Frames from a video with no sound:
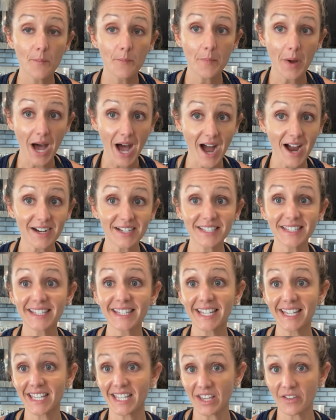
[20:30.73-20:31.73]

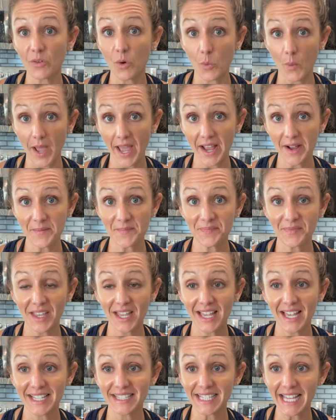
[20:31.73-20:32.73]
box giveaway.
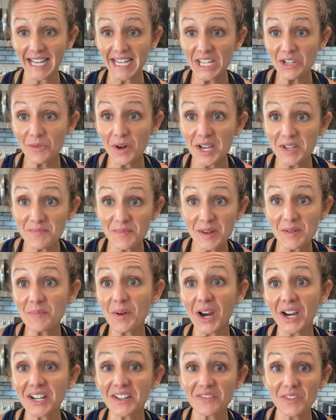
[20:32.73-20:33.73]
Has anyone been
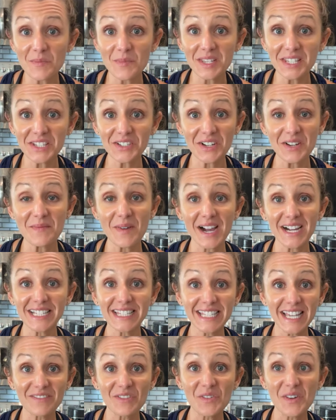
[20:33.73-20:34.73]
part of the mystery
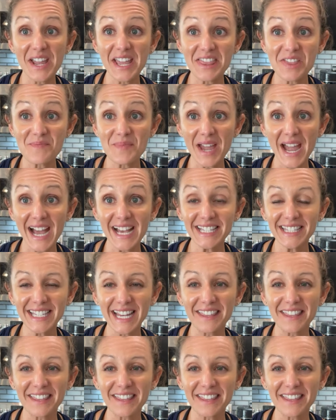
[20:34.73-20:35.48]
box giveaway in the past?